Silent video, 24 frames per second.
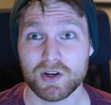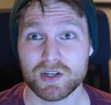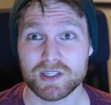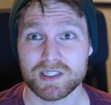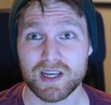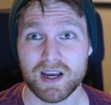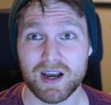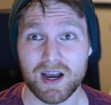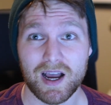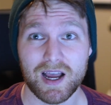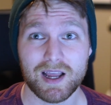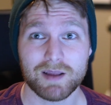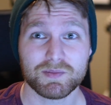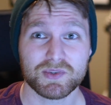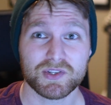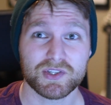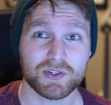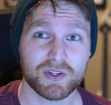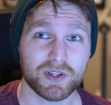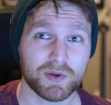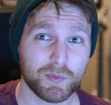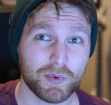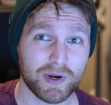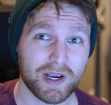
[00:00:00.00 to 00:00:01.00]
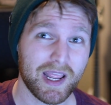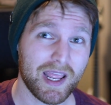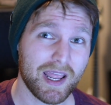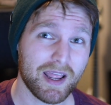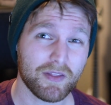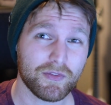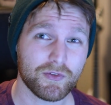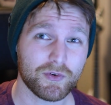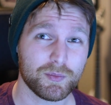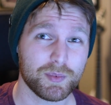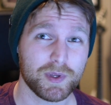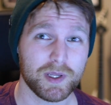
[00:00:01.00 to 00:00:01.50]
on time so that when
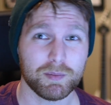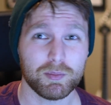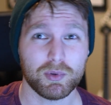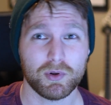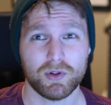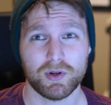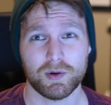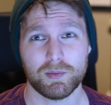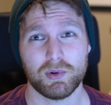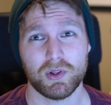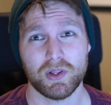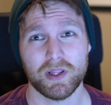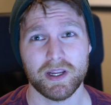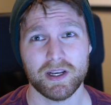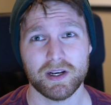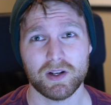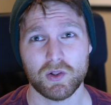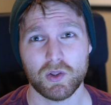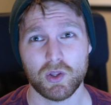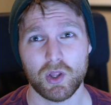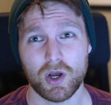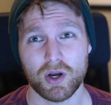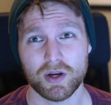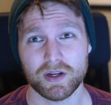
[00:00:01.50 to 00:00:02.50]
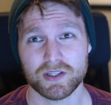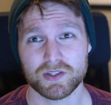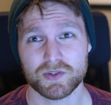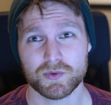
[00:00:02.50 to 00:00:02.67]
other people are playing along,